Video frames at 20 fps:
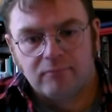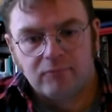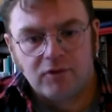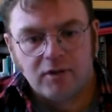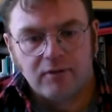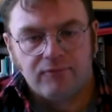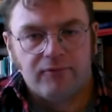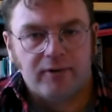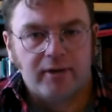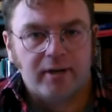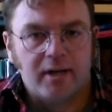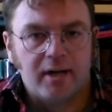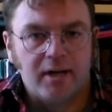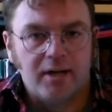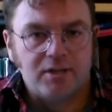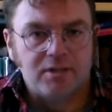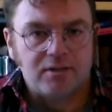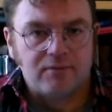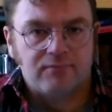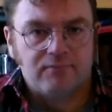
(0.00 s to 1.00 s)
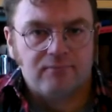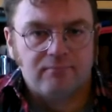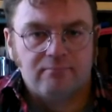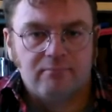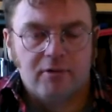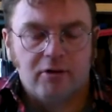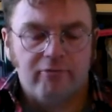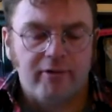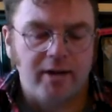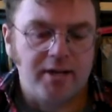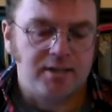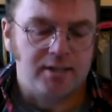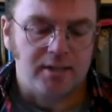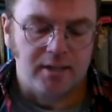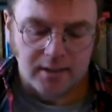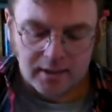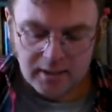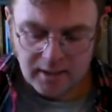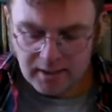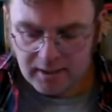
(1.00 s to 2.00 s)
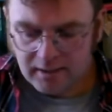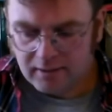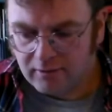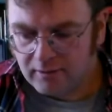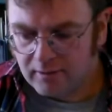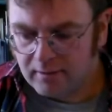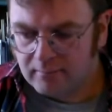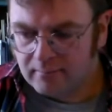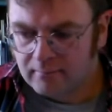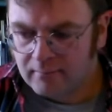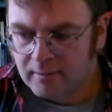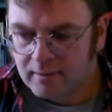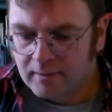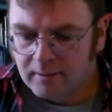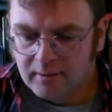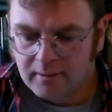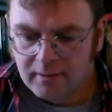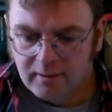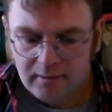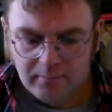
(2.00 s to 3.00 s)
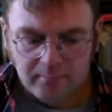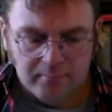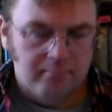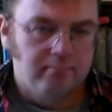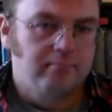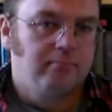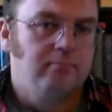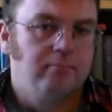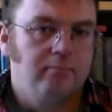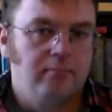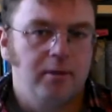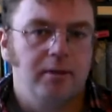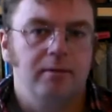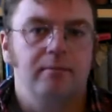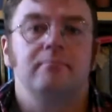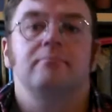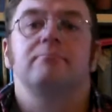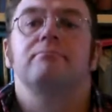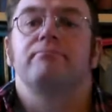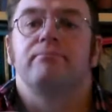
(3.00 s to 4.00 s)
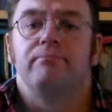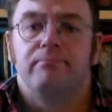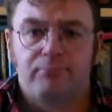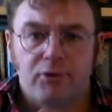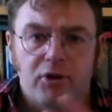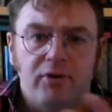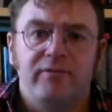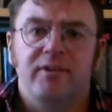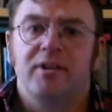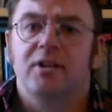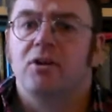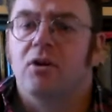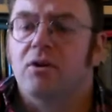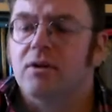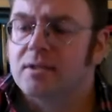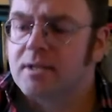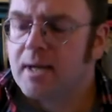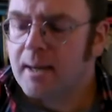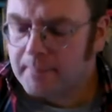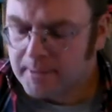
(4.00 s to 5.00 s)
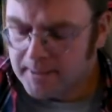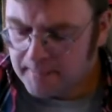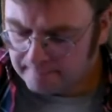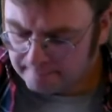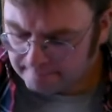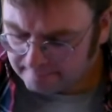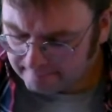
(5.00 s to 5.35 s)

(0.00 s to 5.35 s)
different kinds of arresting gear and proving the concept.